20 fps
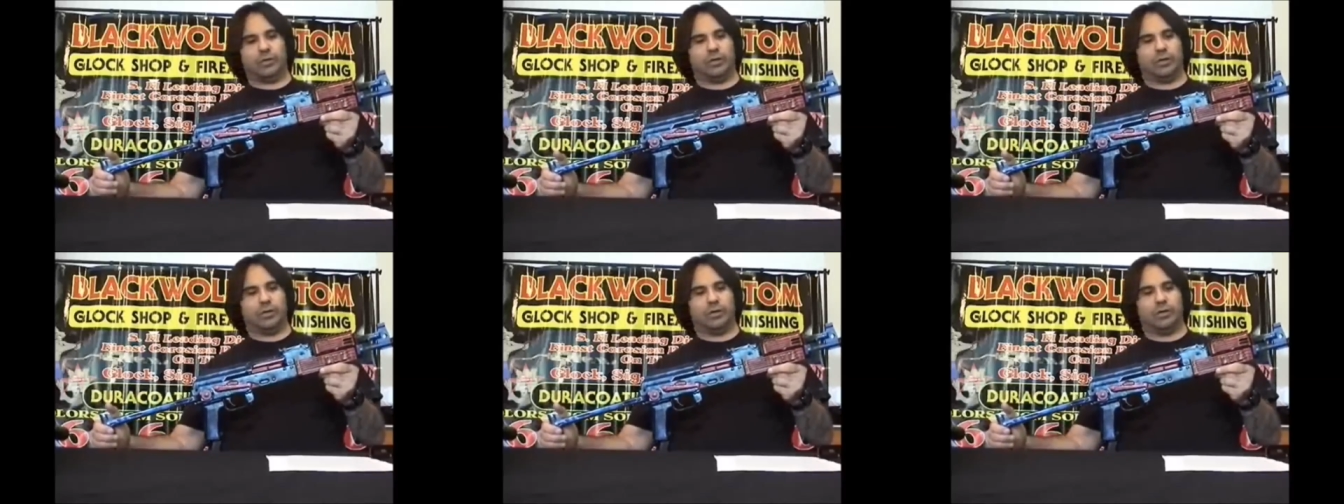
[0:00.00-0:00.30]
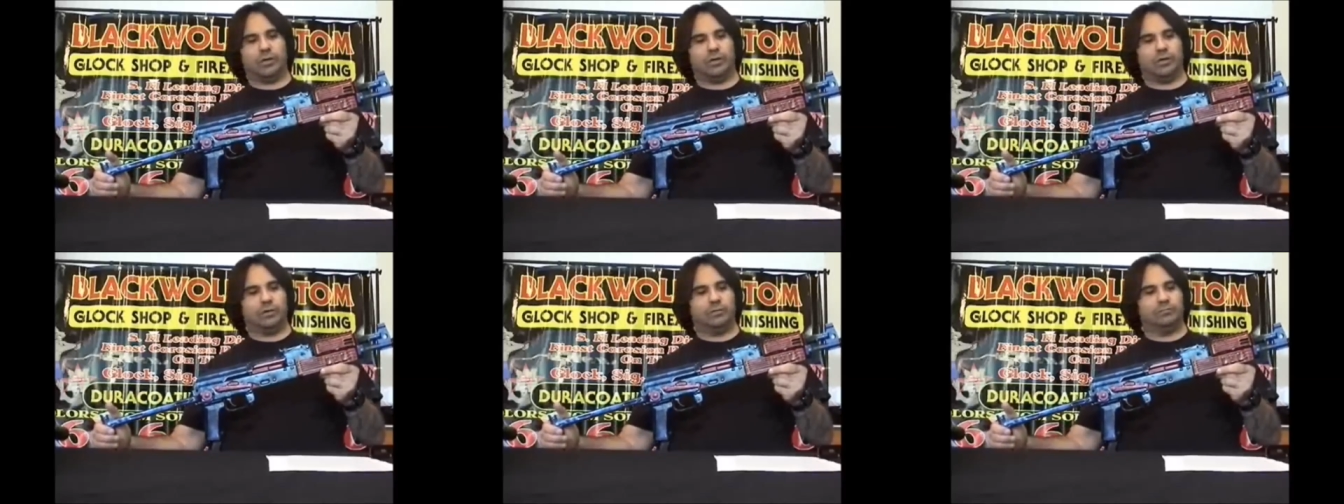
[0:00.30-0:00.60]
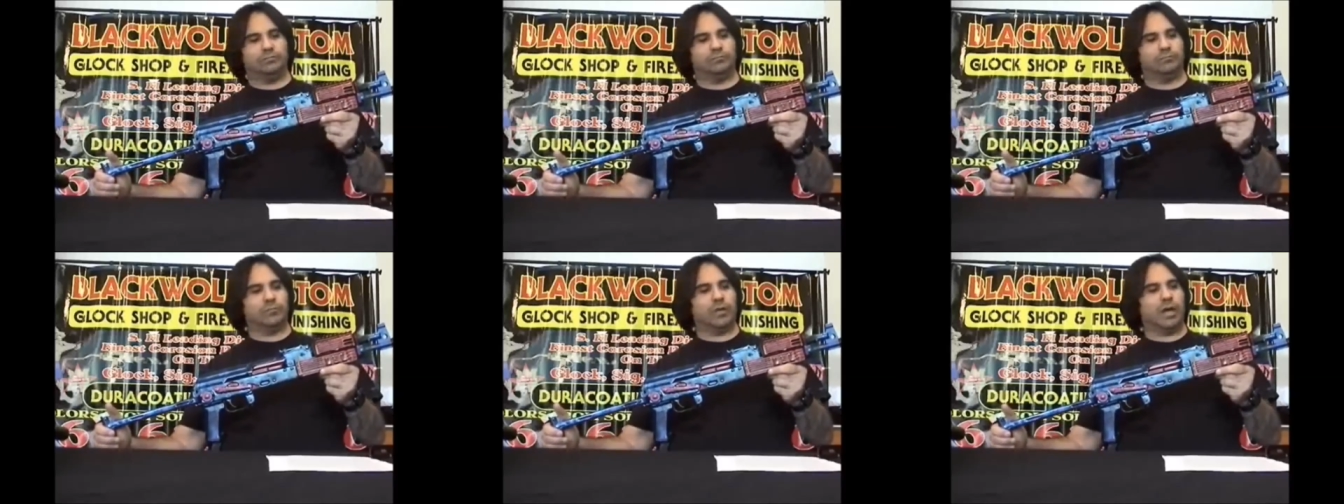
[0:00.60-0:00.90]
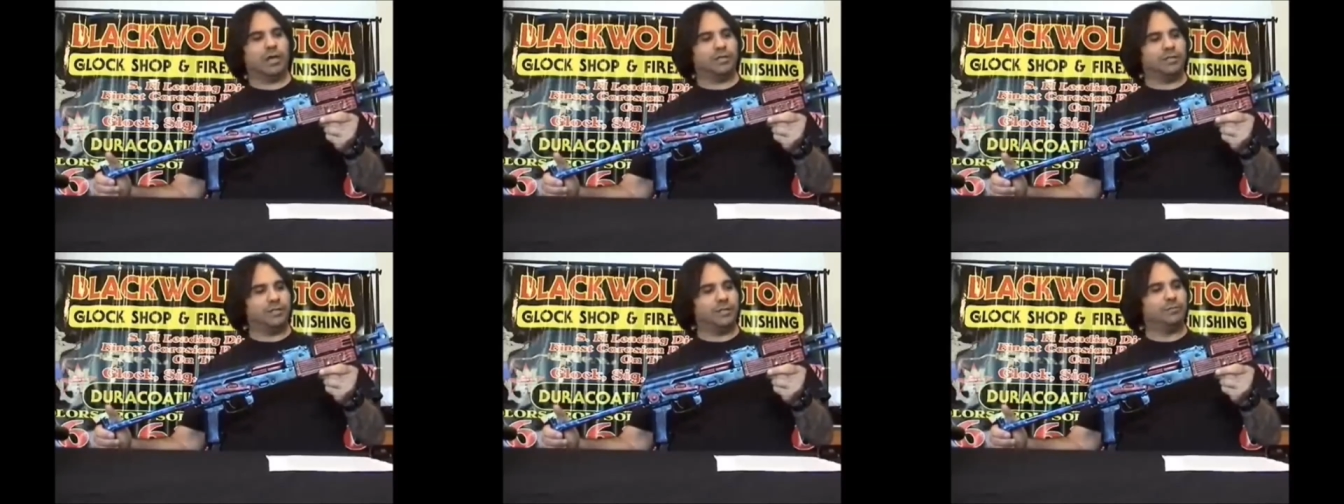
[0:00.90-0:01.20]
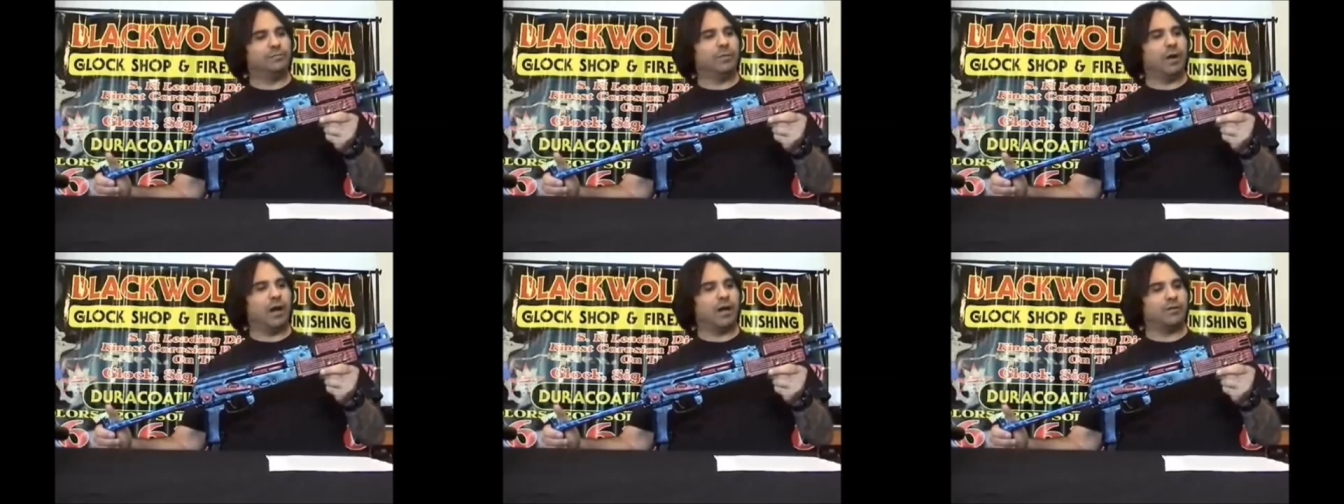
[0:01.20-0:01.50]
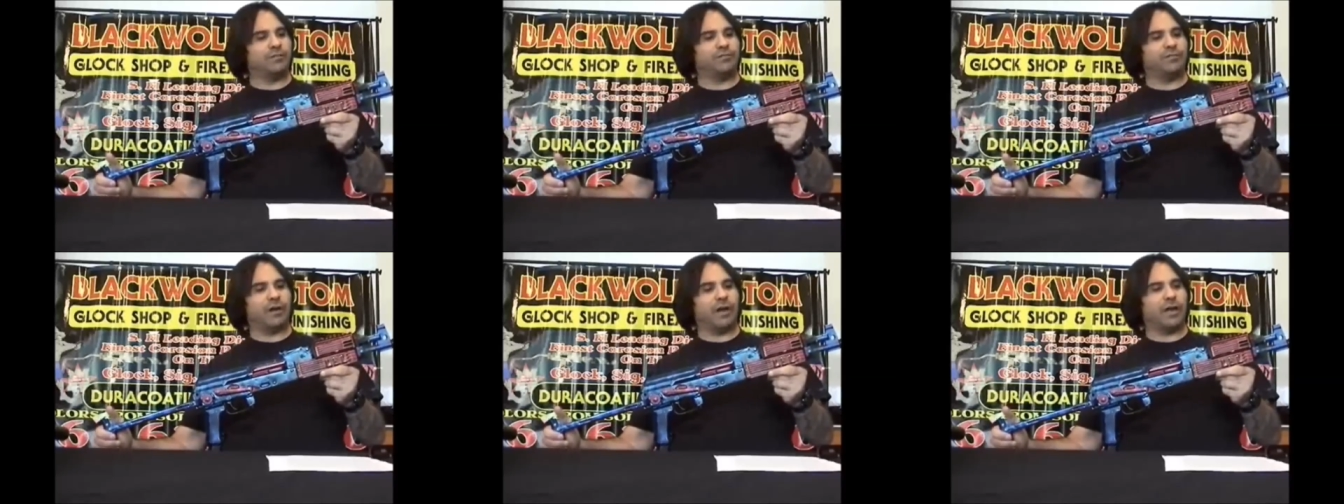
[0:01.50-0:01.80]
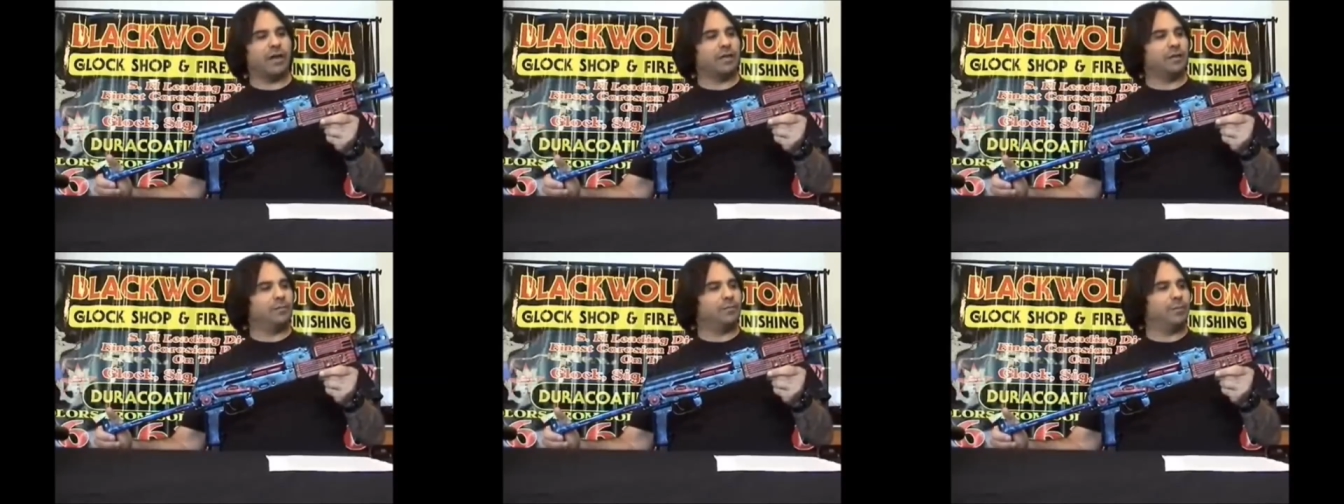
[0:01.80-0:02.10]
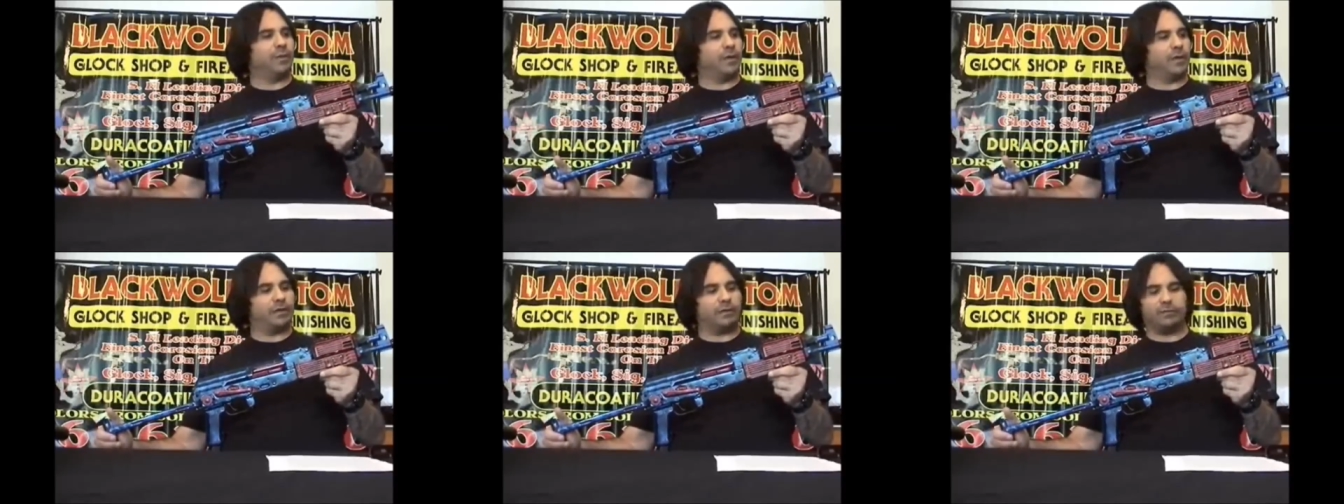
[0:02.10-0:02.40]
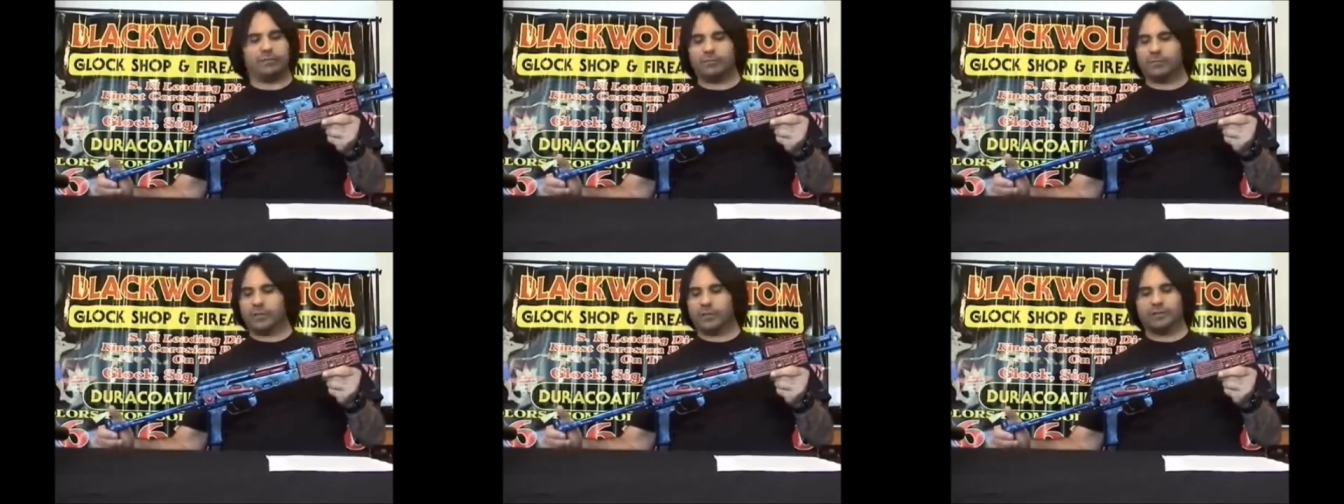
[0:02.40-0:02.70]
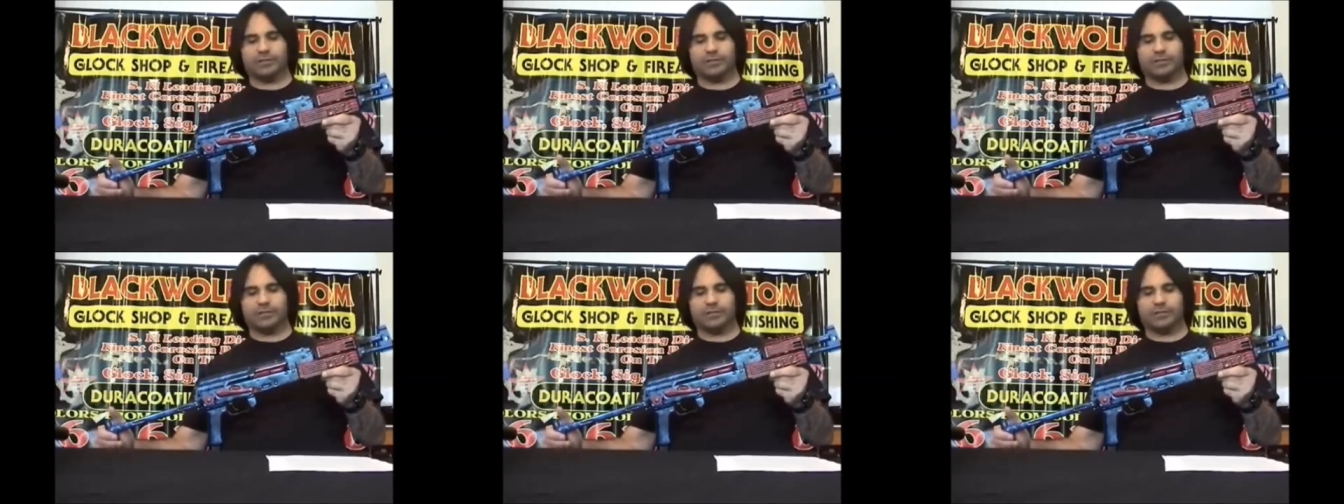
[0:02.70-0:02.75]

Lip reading: I did modify it a bit.